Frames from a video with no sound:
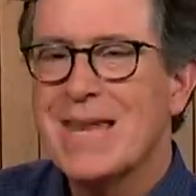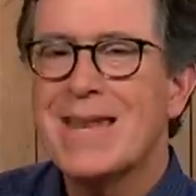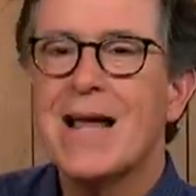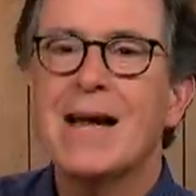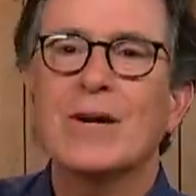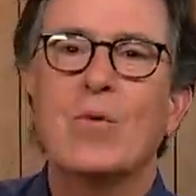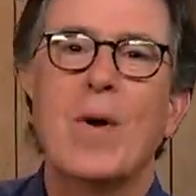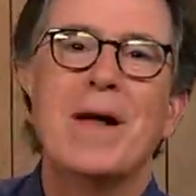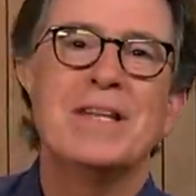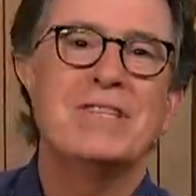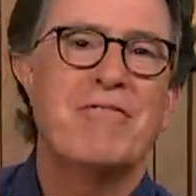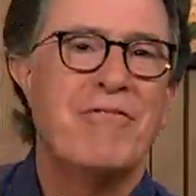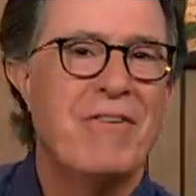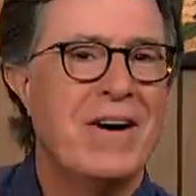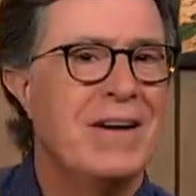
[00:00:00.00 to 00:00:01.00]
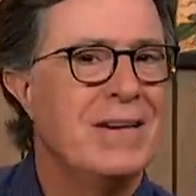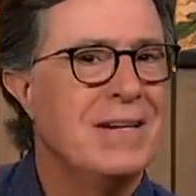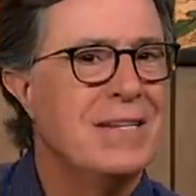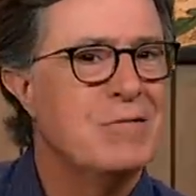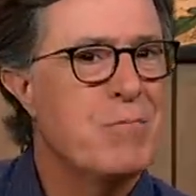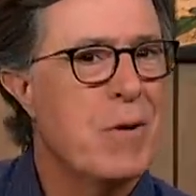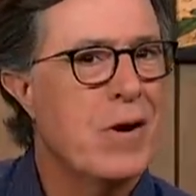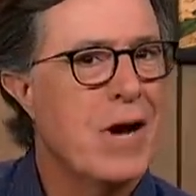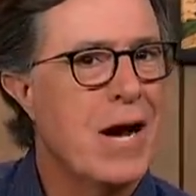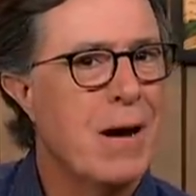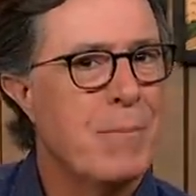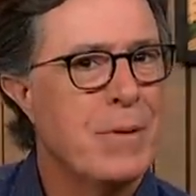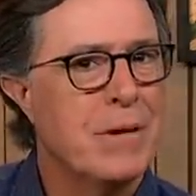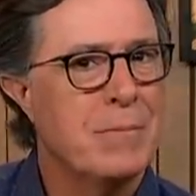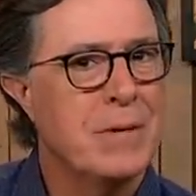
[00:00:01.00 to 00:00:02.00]
Not quite as fun as bar
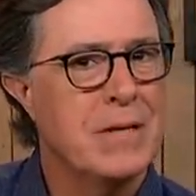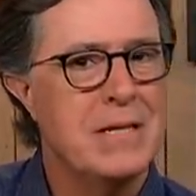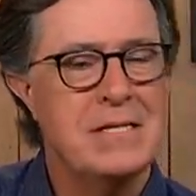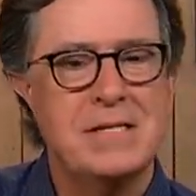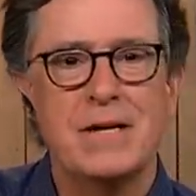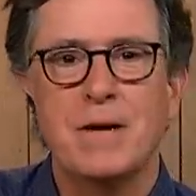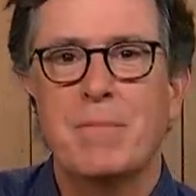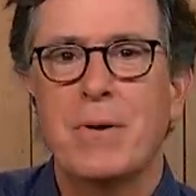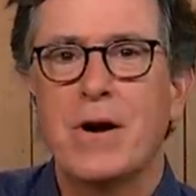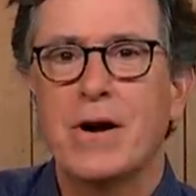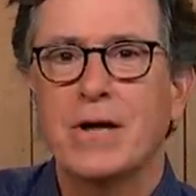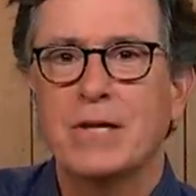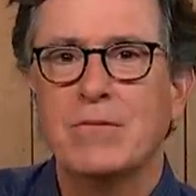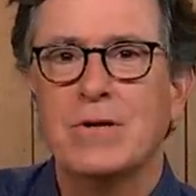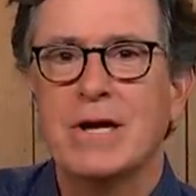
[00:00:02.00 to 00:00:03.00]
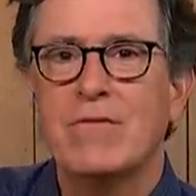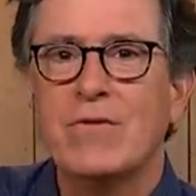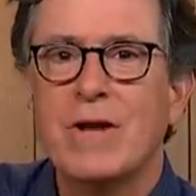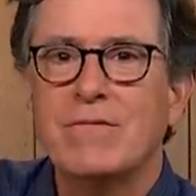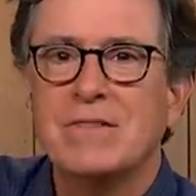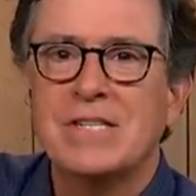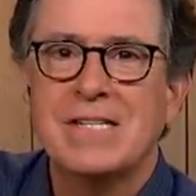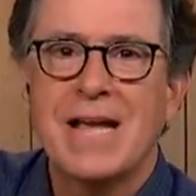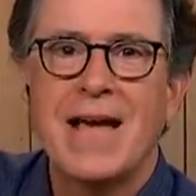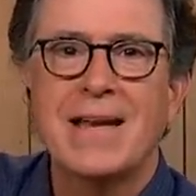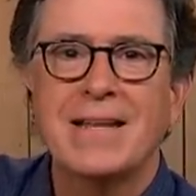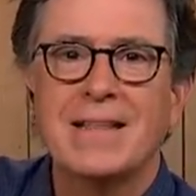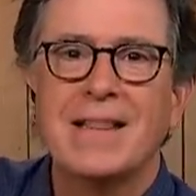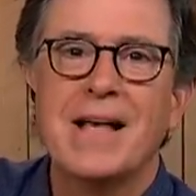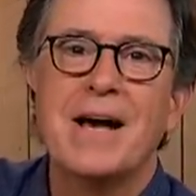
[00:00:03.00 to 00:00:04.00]
hopping, but at least in a park, you never have to
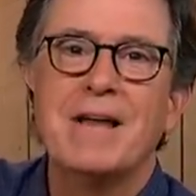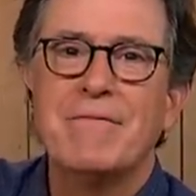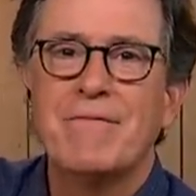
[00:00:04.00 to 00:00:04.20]
stand in line